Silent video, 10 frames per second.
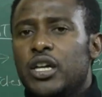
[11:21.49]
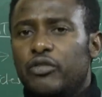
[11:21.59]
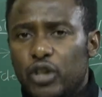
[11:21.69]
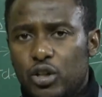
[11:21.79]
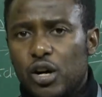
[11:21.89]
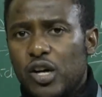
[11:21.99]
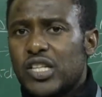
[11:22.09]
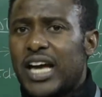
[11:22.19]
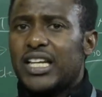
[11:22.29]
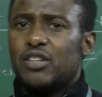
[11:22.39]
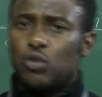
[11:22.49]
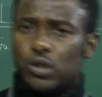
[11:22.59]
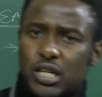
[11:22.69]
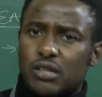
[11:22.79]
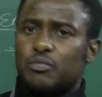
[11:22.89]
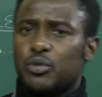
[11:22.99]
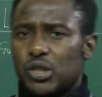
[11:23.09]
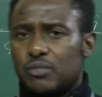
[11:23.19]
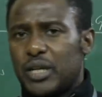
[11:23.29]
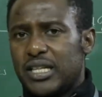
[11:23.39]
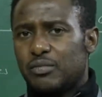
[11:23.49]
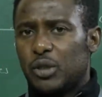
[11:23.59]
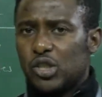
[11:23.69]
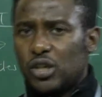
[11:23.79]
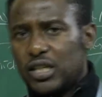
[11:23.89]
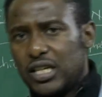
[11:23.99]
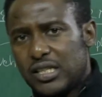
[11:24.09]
If it goes and it didn't position